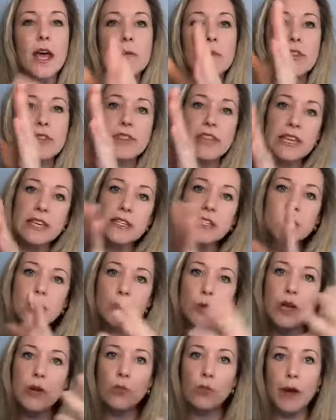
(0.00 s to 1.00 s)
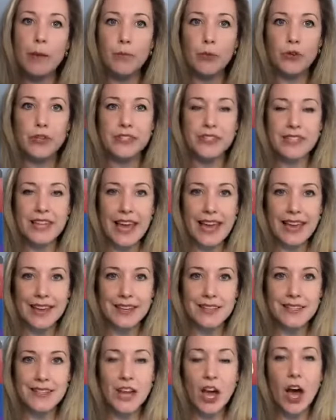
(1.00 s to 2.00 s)
but these three
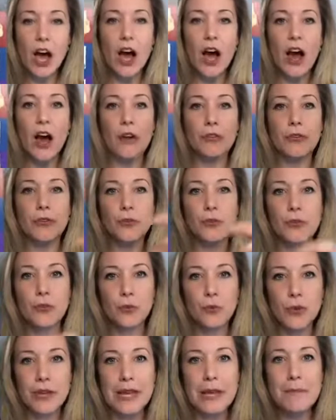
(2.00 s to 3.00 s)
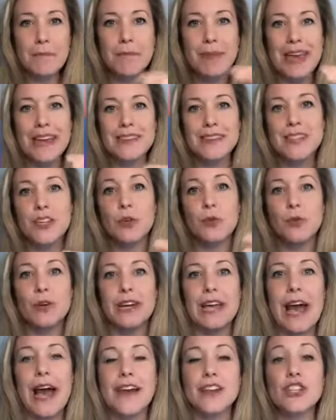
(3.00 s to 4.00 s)
represent are three basic
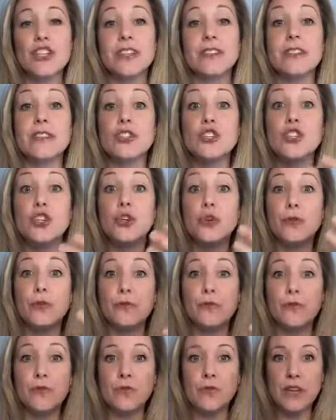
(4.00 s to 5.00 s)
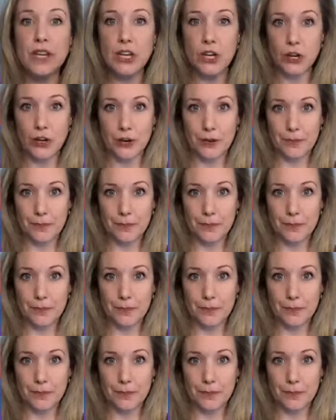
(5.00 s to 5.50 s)
reactions to fear.